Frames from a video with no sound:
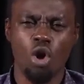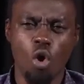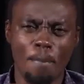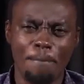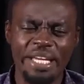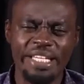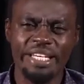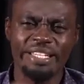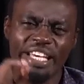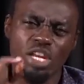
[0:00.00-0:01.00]

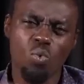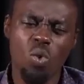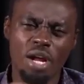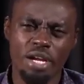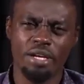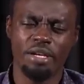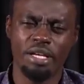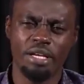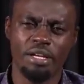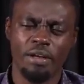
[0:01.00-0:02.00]
Obedient in word and
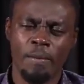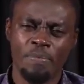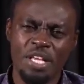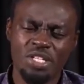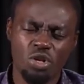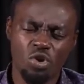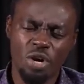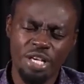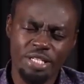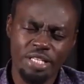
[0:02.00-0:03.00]
deed. There's a
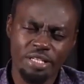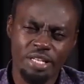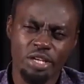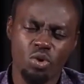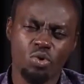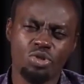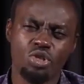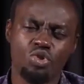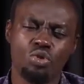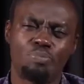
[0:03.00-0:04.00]
grace that, that goes
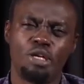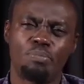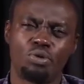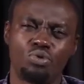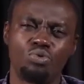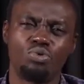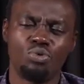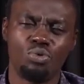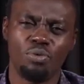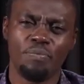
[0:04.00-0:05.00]
into people to
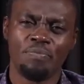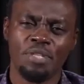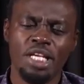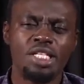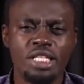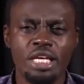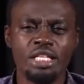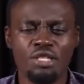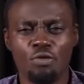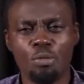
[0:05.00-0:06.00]
do. It's
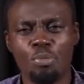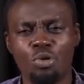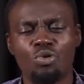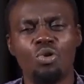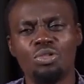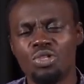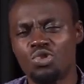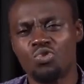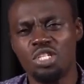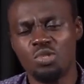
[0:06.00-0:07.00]
easy for people to go on the
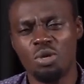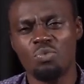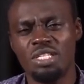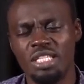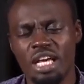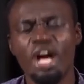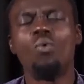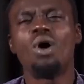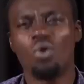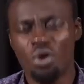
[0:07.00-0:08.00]
streets when we say
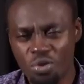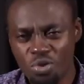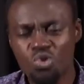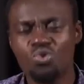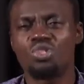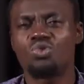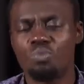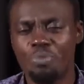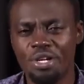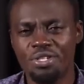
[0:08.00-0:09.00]
we're going on the streets to
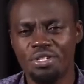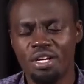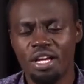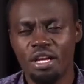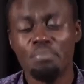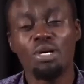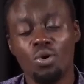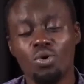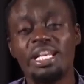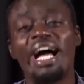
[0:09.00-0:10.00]
preach,
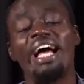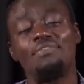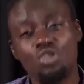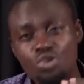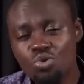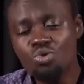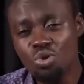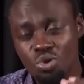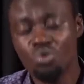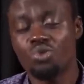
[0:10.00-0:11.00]
because I have stood
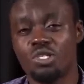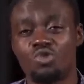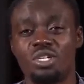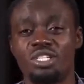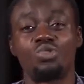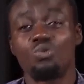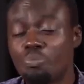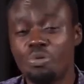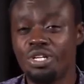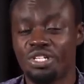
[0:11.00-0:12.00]
on those streets to
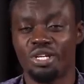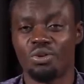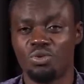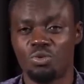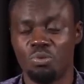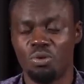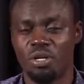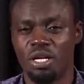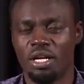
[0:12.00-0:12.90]
preach the gospel.